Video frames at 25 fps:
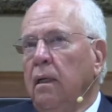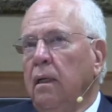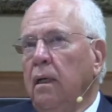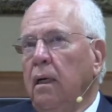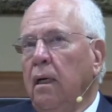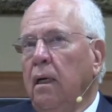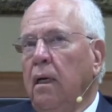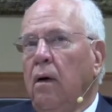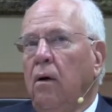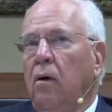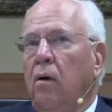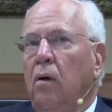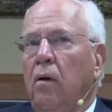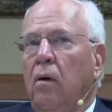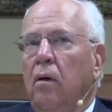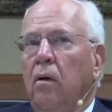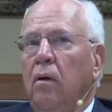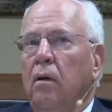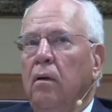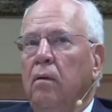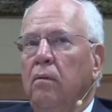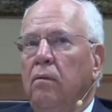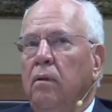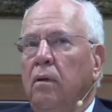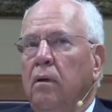and
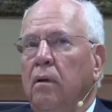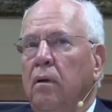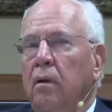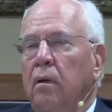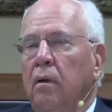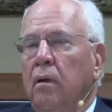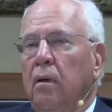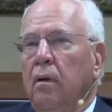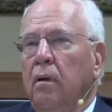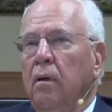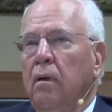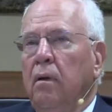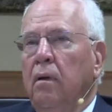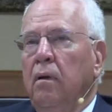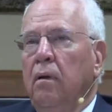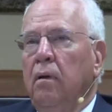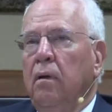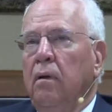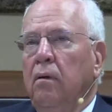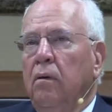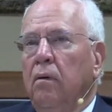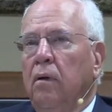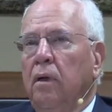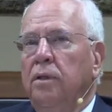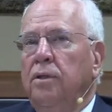all of the,
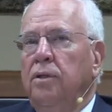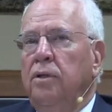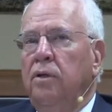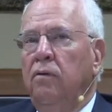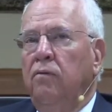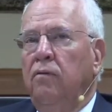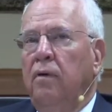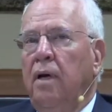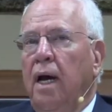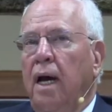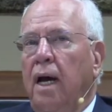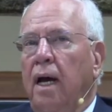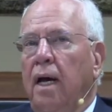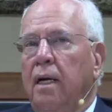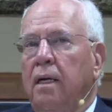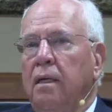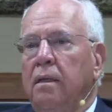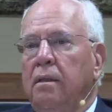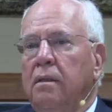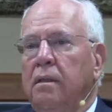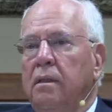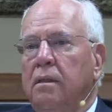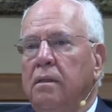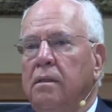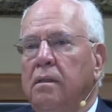what you've got is
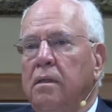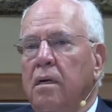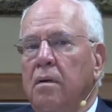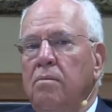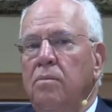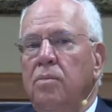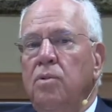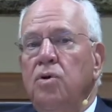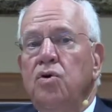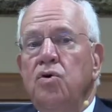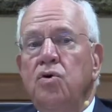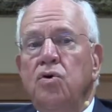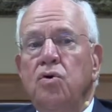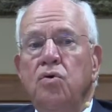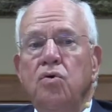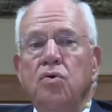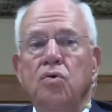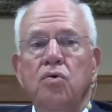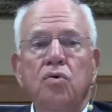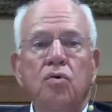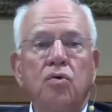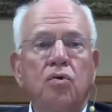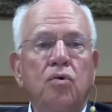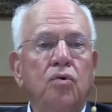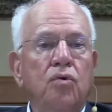just some
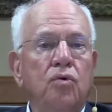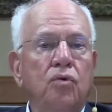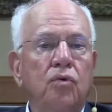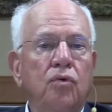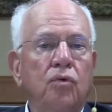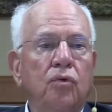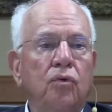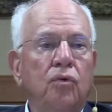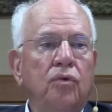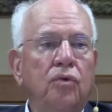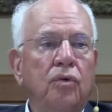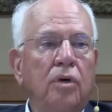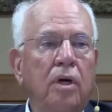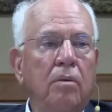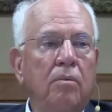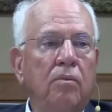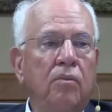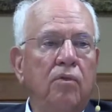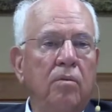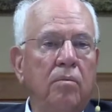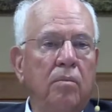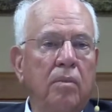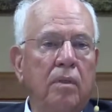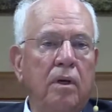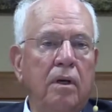new something
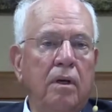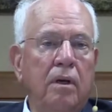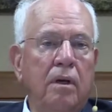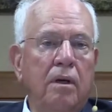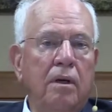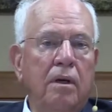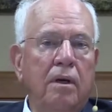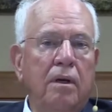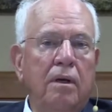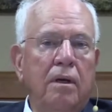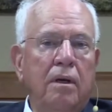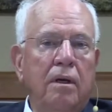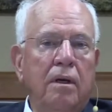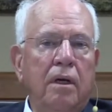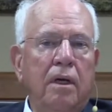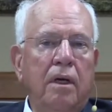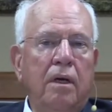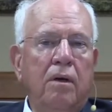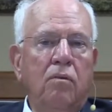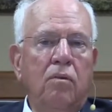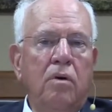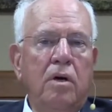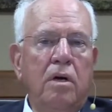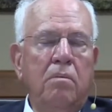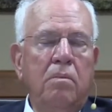from, it
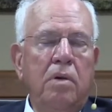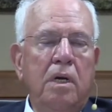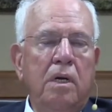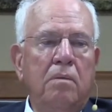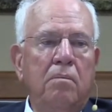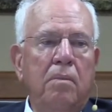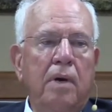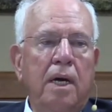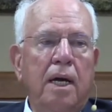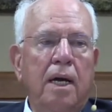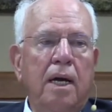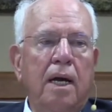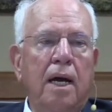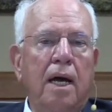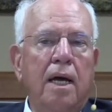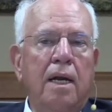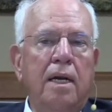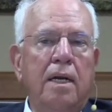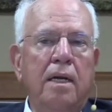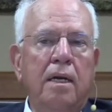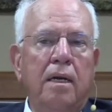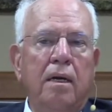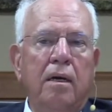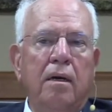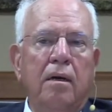wouldn't be a bad
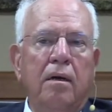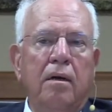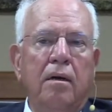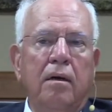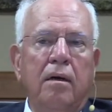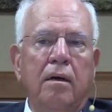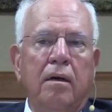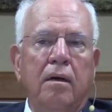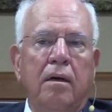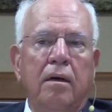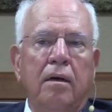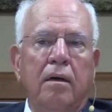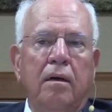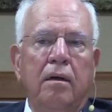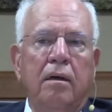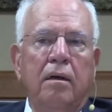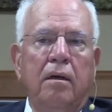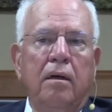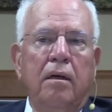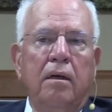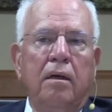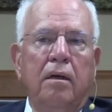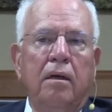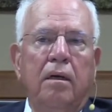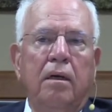idea
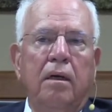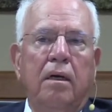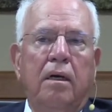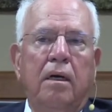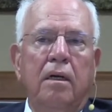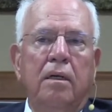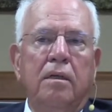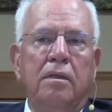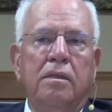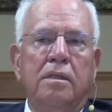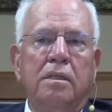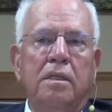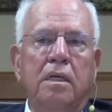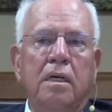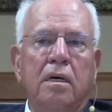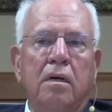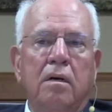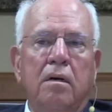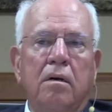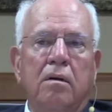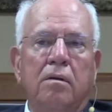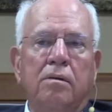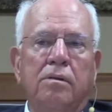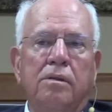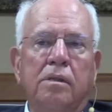to
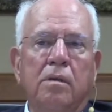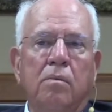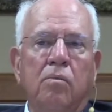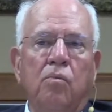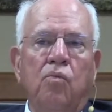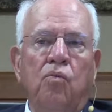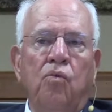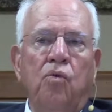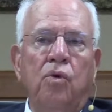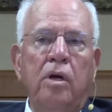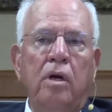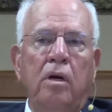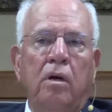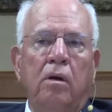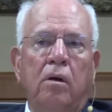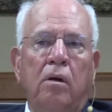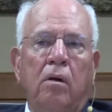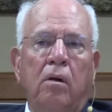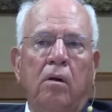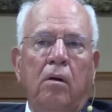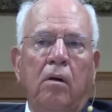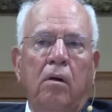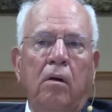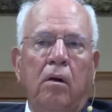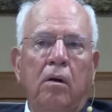consider some
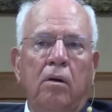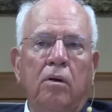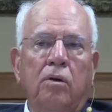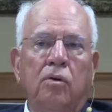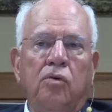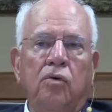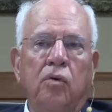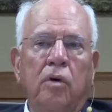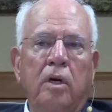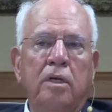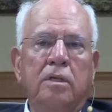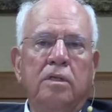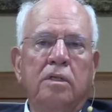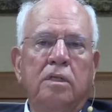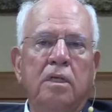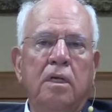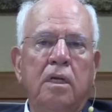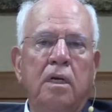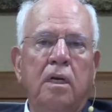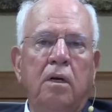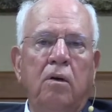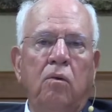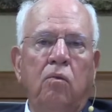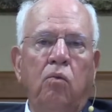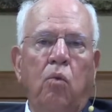real
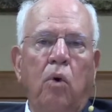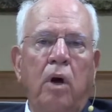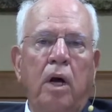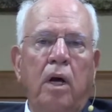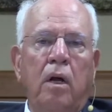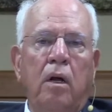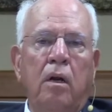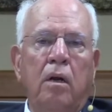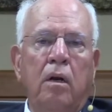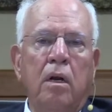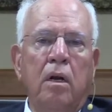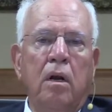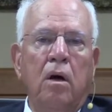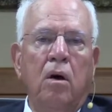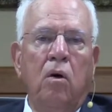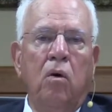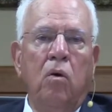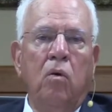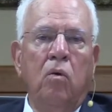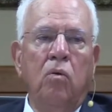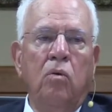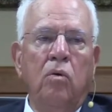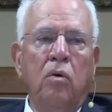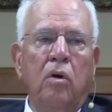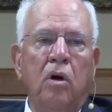trusted,
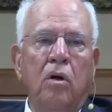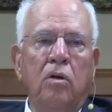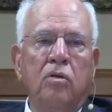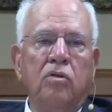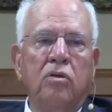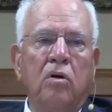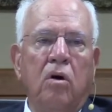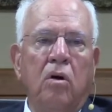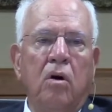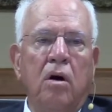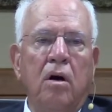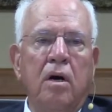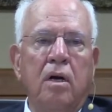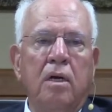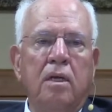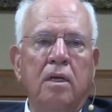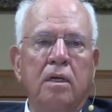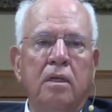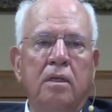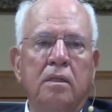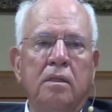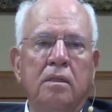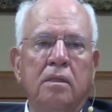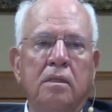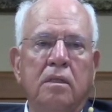well-known
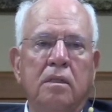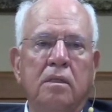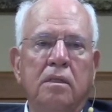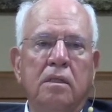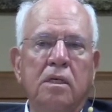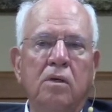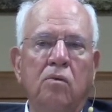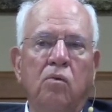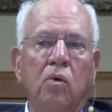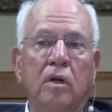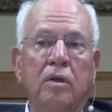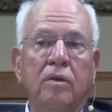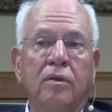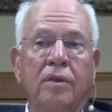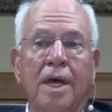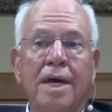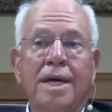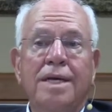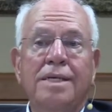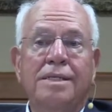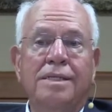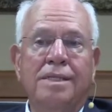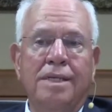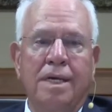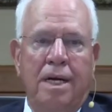authorities to see what they
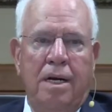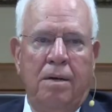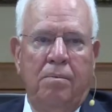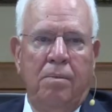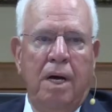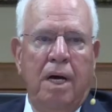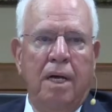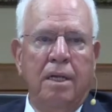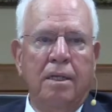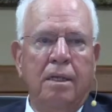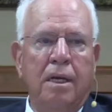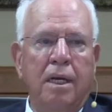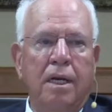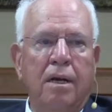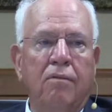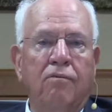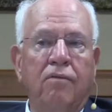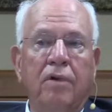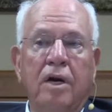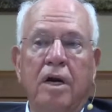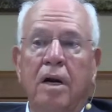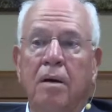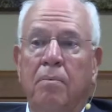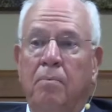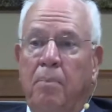said about that
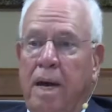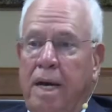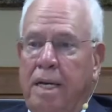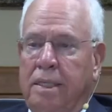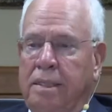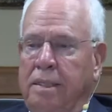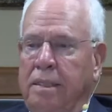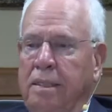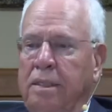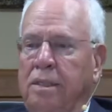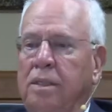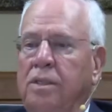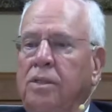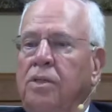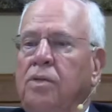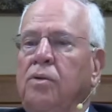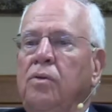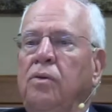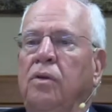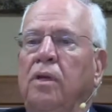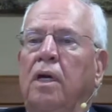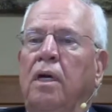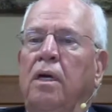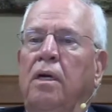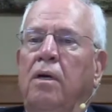very passage that you
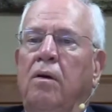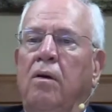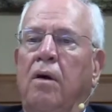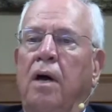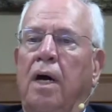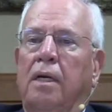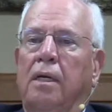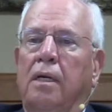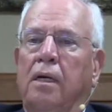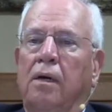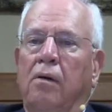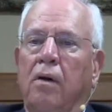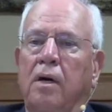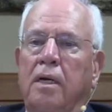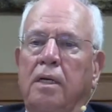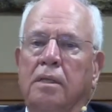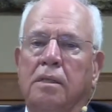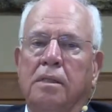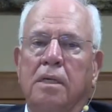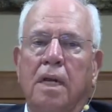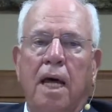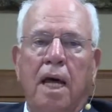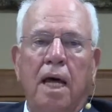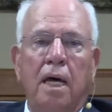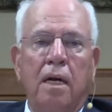think you got the
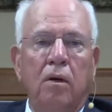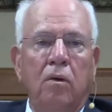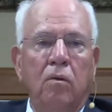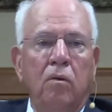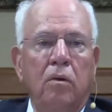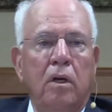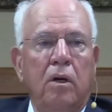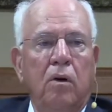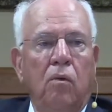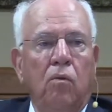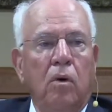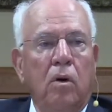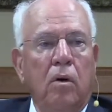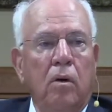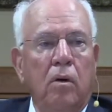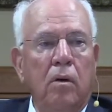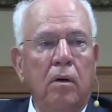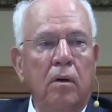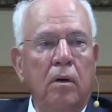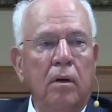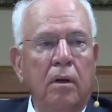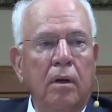greatest light on in the world.